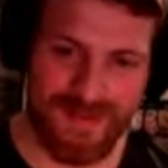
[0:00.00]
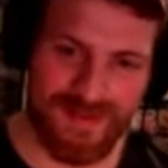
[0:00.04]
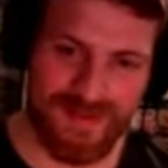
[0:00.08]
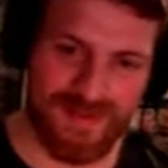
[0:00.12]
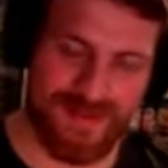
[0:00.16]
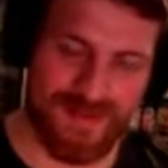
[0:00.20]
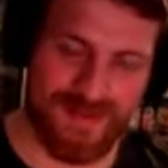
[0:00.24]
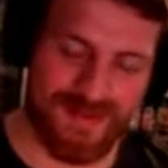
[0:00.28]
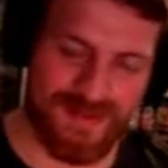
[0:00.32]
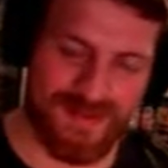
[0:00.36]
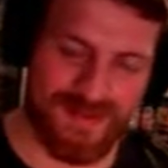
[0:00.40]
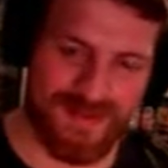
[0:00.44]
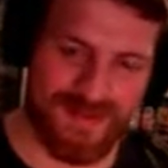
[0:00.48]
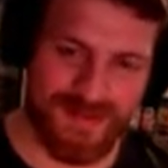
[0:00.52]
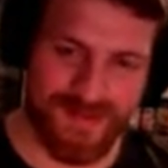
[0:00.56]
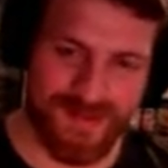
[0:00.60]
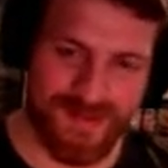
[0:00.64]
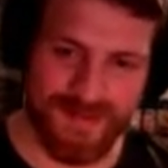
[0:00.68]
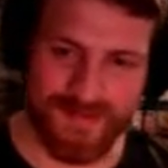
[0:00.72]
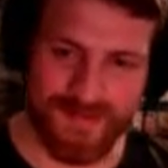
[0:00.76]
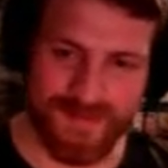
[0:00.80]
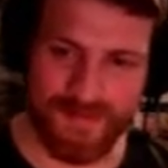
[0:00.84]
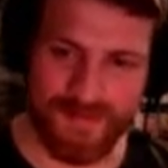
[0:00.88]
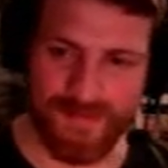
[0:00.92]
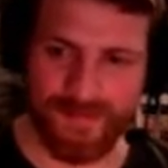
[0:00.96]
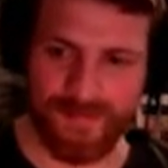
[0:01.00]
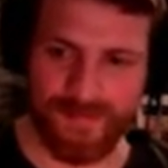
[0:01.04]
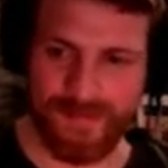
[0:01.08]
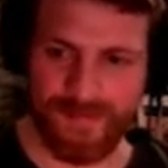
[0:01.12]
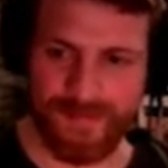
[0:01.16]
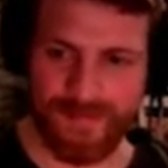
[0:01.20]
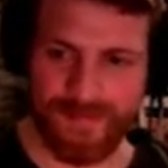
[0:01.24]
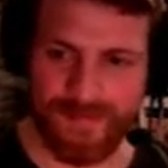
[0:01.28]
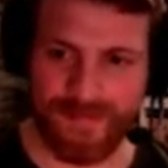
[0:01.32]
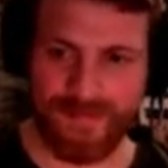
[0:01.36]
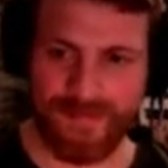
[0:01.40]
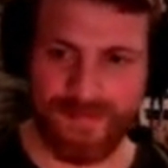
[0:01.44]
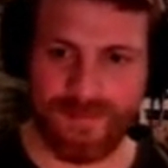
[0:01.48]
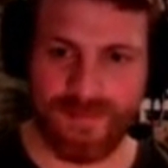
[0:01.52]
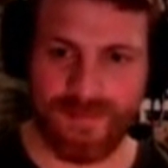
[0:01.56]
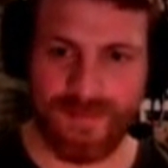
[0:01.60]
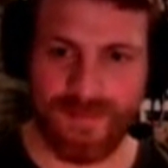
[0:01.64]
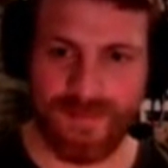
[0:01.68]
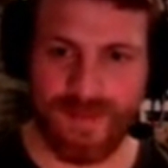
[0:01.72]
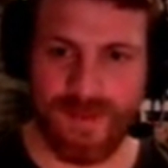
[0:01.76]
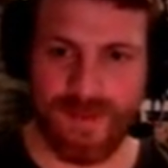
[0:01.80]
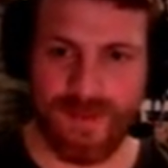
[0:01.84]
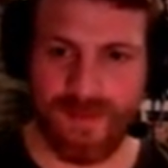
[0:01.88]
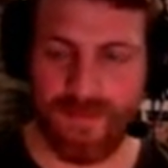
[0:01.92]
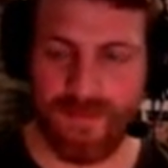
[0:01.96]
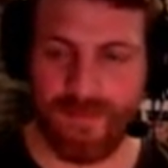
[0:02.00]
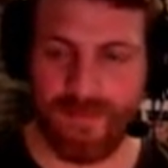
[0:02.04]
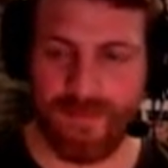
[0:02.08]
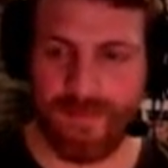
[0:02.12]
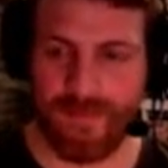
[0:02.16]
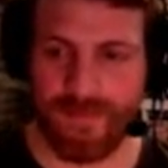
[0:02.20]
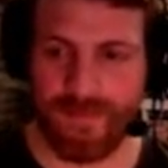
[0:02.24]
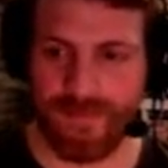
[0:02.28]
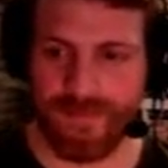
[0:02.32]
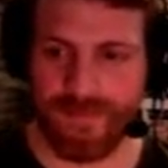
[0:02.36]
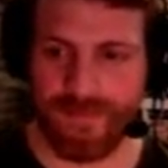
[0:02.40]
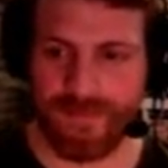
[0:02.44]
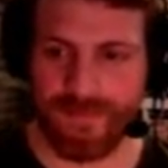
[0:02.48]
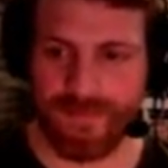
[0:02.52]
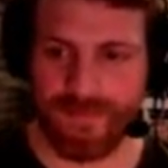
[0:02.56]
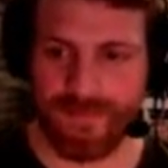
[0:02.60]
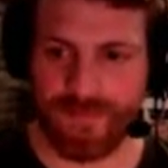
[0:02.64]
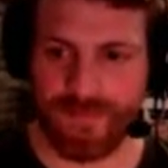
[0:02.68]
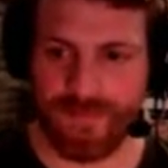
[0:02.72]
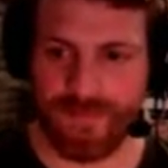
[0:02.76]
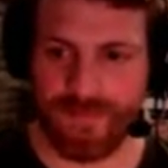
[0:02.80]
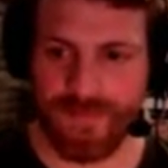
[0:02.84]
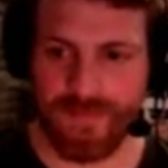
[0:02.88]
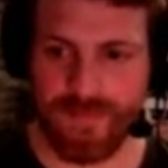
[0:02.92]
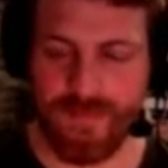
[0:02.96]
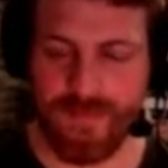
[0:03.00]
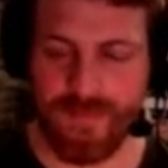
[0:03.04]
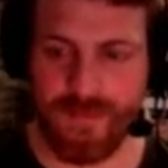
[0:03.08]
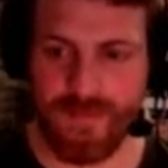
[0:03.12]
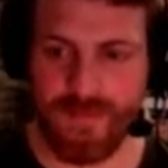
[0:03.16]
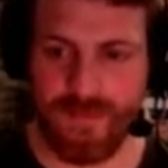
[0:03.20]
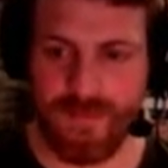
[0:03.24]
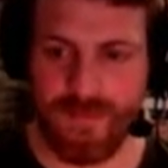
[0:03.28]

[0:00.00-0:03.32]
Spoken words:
(silent)